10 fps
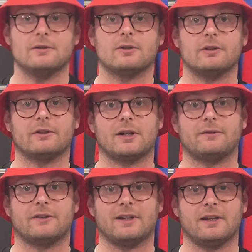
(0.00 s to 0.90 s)
You've got
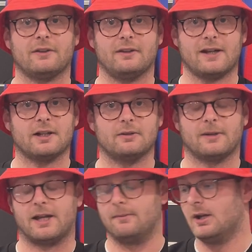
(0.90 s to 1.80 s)
yourself a ticket to the Dagenham
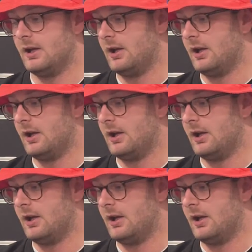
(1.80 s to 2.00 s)
game.